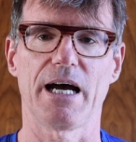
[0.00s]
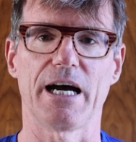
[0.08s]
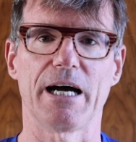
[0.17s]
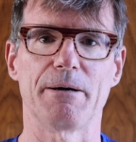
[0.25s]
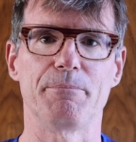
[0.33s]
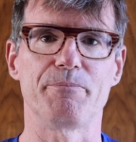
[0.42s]

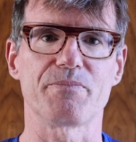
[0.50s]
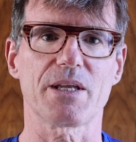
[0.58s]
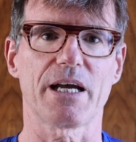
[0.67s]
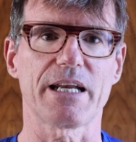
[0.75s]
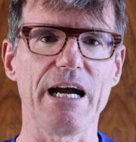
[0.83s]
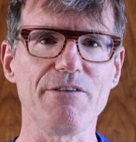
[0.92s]
And
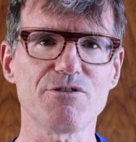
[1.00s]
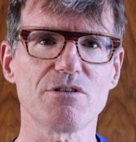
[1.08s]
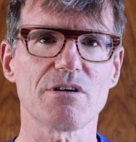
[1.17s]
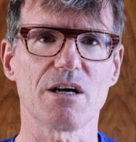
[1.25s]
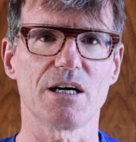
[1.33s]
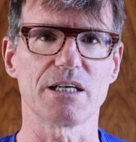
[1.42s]

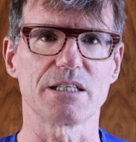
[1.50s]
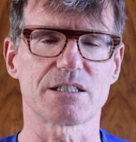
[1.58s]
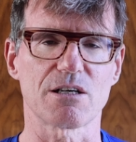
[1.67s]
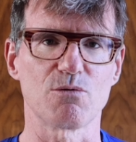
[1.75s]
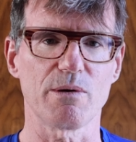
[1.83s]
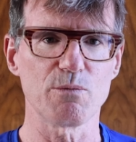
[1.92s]
after
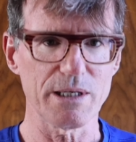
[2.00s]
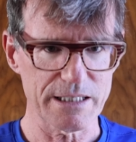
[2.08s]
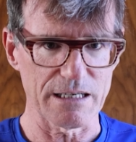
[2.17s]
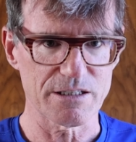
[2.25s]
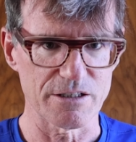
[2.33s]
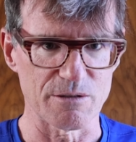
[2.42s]
went
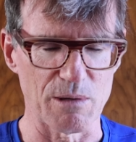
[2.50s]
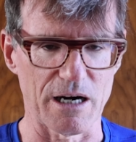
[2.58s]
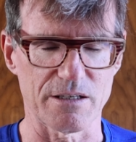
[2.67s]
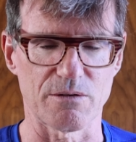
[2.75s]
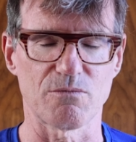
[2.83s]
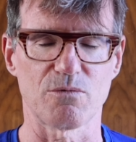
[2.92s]
down to do the
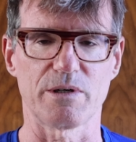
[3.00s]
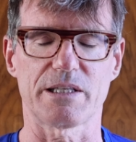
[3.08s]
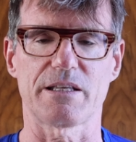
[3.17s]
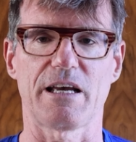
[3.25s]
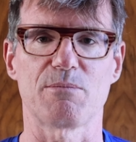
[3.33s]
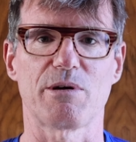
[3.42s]
marathon
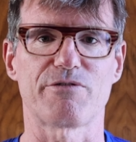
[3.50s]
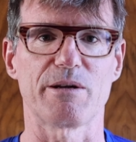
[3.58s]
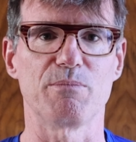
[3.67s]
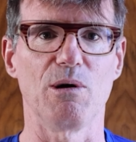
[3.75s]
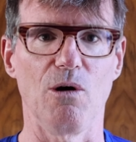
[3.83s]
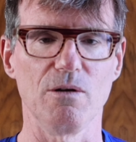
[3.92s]
with my
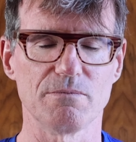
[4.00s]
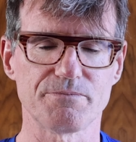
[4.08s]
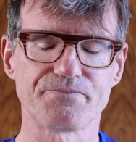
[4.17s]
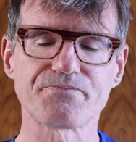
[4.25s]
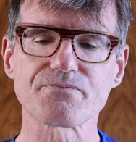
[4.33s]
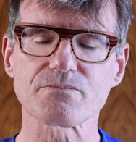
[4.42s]
friend Paul,
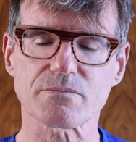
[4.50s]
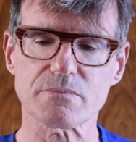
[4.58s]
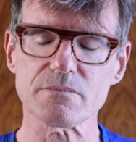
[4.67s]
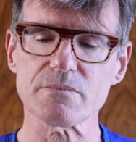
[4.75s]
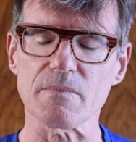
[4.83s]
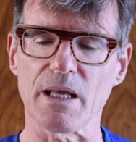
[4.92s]

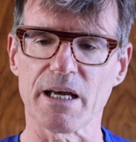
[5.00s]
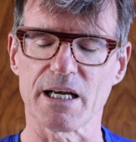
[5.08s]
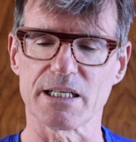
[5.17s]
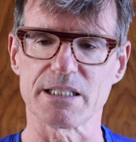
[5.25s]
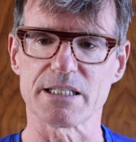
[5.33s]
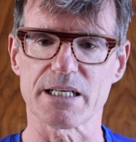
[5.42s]

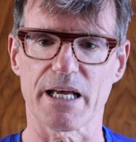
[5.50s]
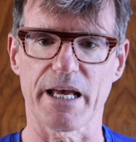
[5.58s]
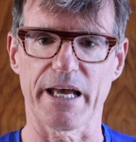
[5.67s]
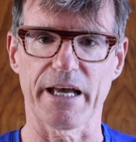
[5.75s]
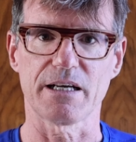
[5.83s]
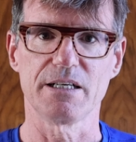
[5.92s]
and
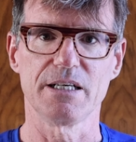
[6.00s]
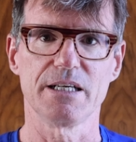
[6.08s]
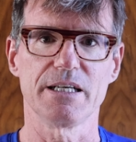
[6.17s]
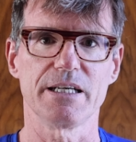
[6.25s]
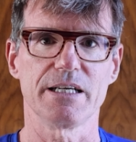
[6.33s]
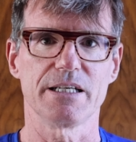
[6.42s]

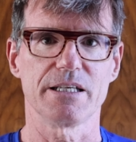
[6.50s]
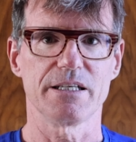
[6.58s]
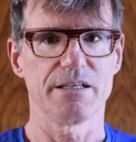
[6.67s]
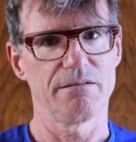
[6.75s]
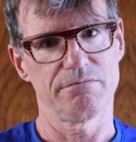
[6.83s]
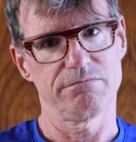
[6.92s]

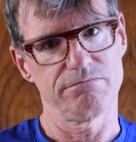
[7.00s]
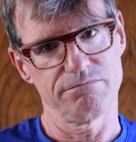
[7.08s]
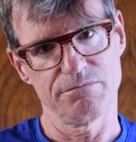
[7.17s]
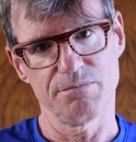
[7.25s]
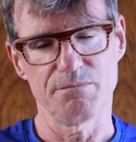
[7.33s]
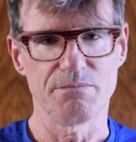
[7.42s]

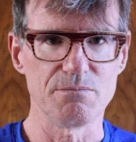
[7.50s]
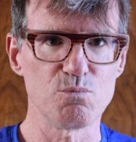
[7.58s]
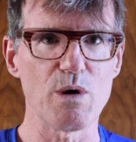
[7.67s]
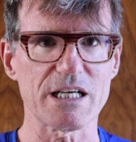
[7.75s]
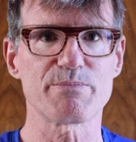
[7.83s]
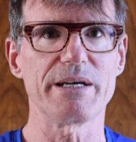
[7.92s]

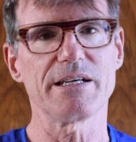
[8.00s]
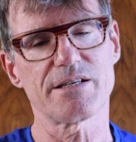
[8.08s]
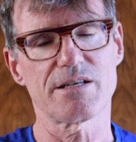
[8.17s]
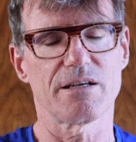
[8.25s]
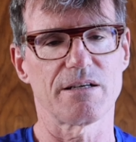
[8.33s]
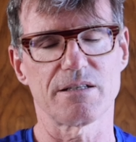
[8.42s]

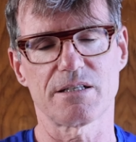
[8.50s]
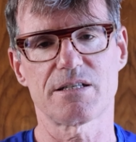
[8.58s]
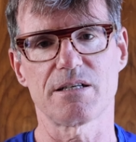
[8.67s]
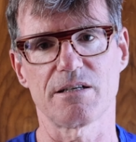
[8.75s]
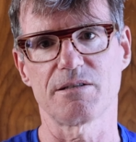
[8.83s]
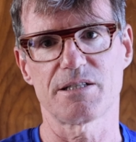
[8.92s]
Westmeath to
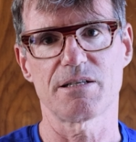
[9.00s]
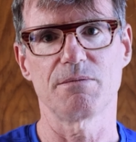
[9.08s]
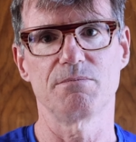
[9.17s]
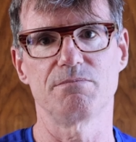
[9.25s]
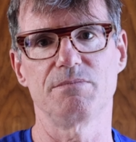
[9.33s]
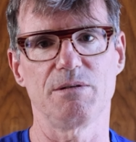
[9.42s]

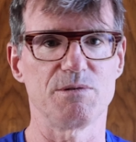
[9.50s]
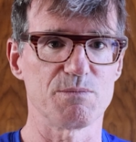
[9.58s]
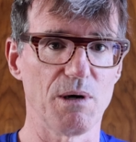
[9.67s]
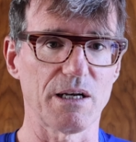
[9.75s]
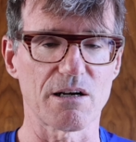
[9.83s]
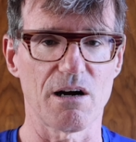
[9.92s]
it was
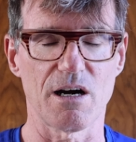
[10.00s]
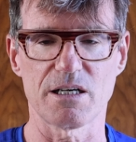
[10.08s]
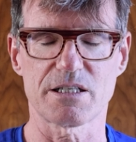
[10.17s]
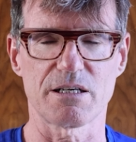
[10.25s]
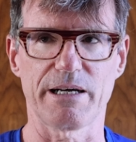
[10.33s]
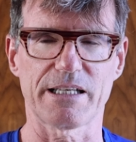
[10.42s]

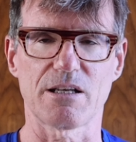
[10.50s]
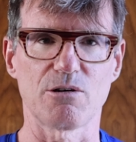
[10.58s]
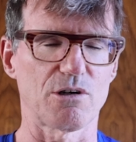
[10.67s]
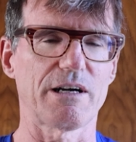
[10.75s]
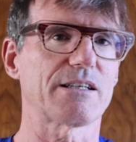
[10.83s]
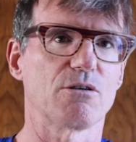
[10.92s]
Mullingar to
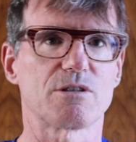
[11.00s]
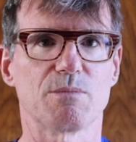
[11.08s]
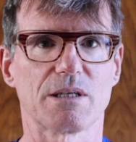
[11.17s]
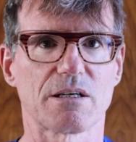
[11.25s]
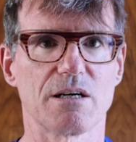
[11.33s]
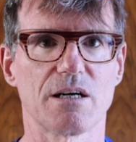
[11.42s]
Athlone, or Athlone to
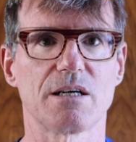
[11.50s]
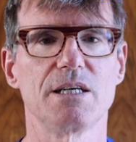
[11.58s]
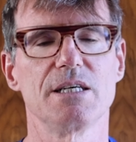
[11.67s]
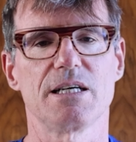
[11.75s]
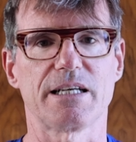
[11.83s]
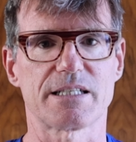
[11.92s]
Mullingar,
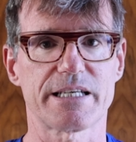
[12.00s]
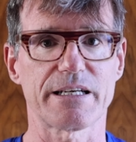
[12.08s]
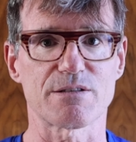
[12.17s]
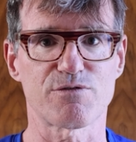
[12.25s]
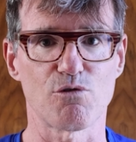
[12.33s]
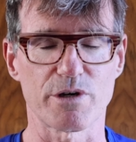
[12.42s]
and it
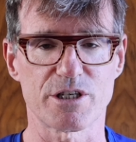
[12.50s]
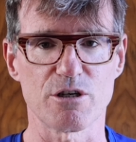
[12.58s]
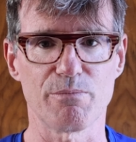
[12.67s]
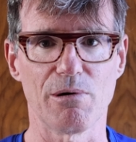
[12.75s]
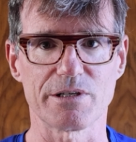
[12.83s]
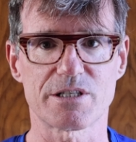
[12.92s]
said it was
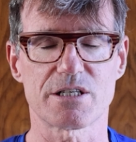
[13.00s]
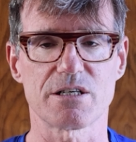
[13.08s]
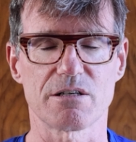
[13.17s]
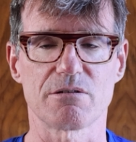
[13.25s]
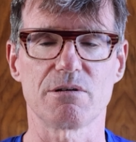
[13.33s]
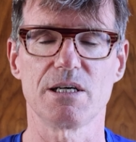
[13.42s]

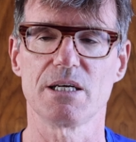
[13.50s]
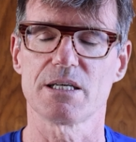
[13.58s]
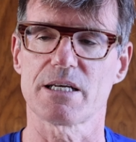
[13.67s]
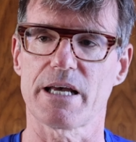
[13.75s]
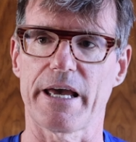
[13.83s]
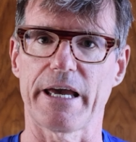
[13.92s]
42.2.
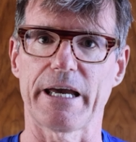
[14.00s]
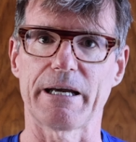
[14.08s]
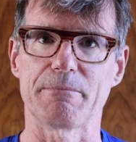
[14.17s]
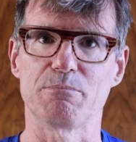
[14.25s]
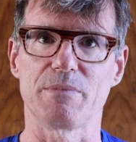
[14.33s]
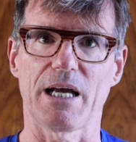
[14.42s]

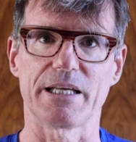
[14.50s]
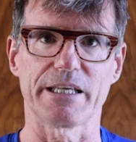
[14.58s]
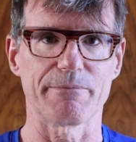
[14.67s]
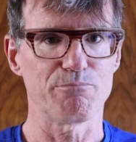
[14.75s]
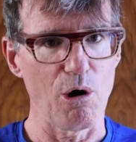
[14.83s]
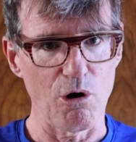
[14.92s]
And
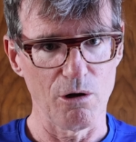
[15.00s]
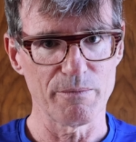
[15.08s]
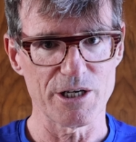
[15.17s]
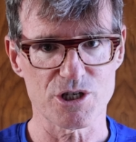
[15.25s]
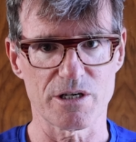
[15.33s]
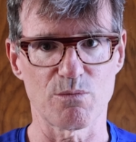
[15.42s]
then Paul
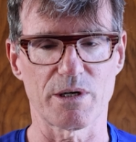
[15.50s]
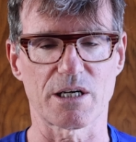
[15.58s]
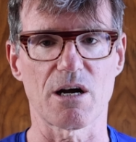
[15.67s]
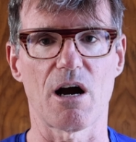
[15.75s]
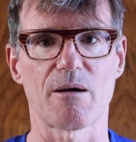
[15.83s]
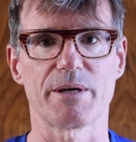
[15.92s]
measured it with a
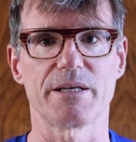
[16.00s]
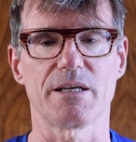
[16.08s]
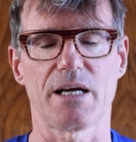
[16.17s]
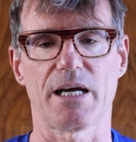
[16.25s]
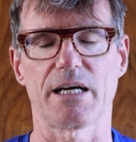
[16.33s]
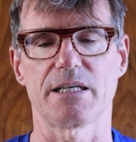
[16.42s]

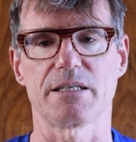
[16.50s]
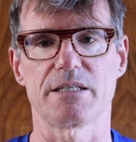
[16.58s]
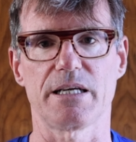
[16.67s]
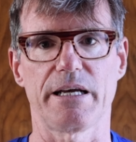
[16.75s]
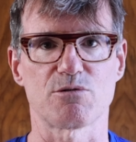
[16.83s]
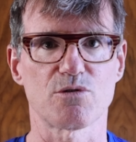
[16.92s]
Garmin,
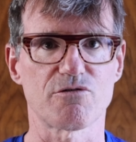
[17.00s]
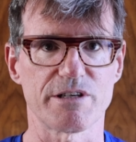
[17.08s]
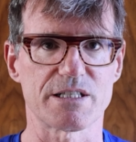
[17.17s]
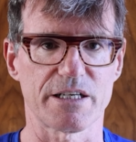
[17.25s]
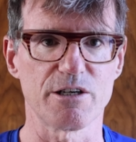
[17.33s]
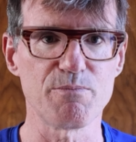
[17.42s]
and it was one of the
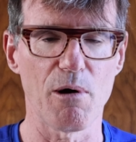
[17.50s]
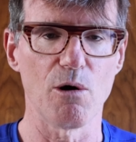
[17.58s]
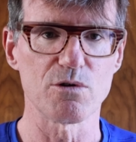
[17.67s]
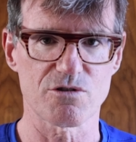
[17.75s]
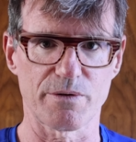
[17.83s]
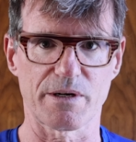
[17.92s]
reasons I knew
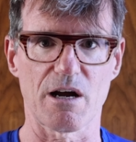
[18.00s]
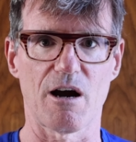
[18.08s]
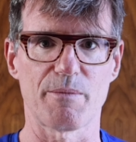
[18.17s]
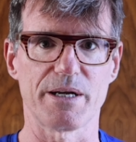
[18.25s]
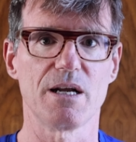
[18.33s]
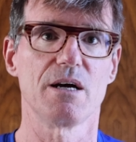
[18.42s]
Paul was running a
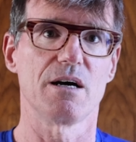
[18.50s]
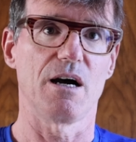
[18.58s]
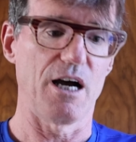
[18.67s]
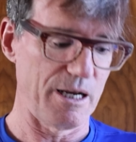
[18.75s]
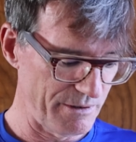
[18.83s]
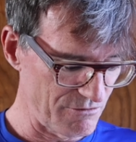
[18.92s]
Garmin.
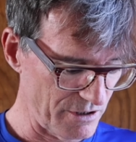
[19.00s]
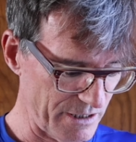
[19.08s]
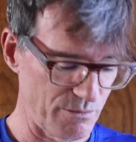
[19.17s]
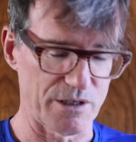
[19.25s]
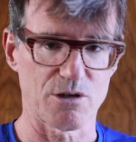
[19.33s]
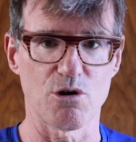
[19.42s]
I'd be
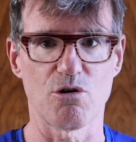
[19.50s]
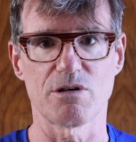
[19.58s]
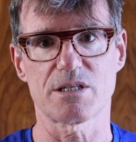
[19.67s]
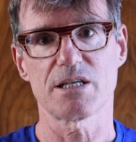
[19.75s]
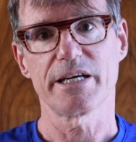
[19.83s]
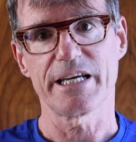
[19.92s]
running with a
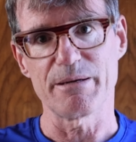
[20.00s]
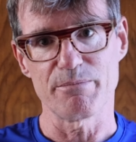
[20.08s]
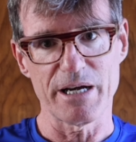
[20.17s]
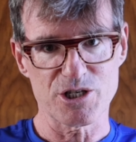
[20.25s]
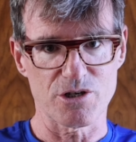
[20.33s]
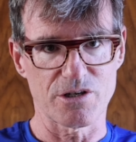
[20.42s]
Coros. He
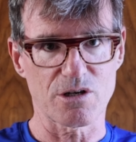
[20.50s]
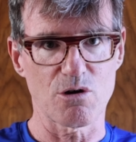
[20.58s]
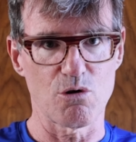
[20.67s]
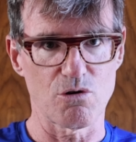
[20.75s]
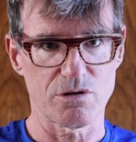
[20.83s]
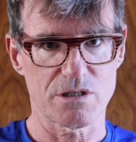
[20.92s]
measured the
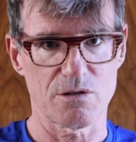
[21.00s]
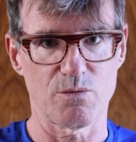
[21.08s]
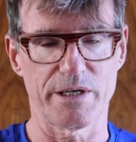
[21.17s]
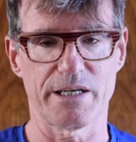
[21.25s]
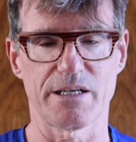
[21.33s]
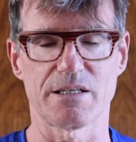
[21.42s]
course
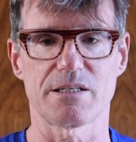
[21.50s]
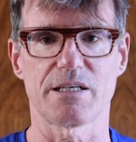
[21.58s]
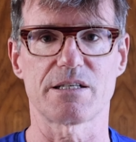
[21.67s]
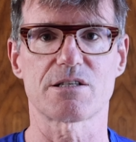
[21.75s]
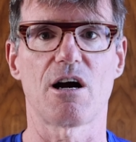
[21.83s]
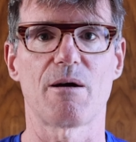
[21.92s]
with
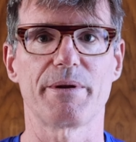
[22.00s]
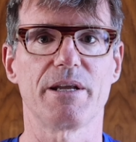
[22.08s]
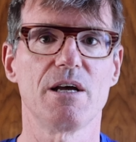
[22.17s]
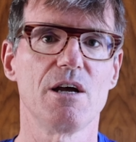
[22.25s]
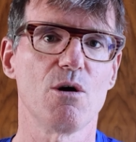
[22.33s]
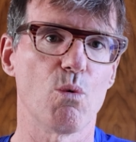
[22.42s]
his
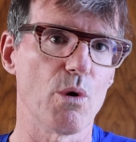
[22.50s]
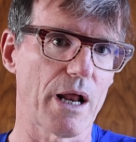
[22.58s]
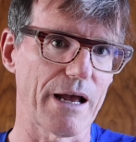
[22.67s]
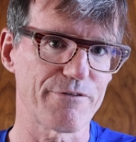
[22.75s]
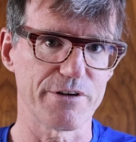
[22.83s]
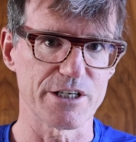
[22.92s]
Garmin. When
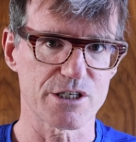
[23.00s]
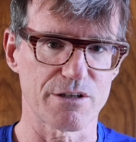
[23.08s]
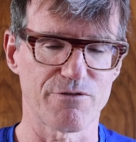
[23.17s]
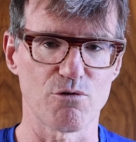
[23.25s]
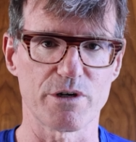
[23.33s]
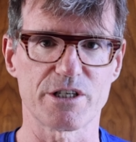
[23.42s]
I
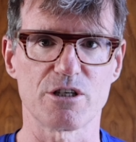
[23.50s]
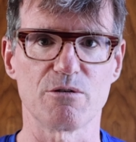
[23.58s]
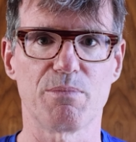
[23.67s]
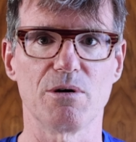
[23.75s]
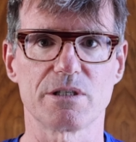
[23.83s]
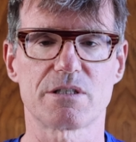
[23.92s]
finished the
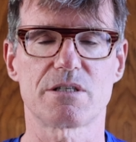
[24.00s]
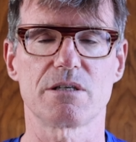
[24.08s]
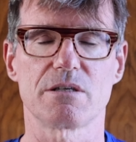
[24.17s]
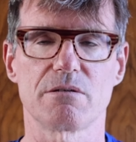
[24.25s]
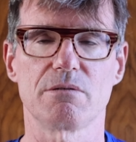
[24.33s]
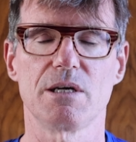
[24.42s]

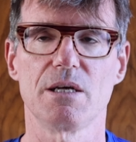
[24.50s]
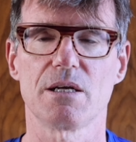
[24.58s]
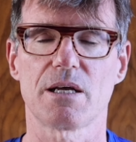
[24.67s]
42.2,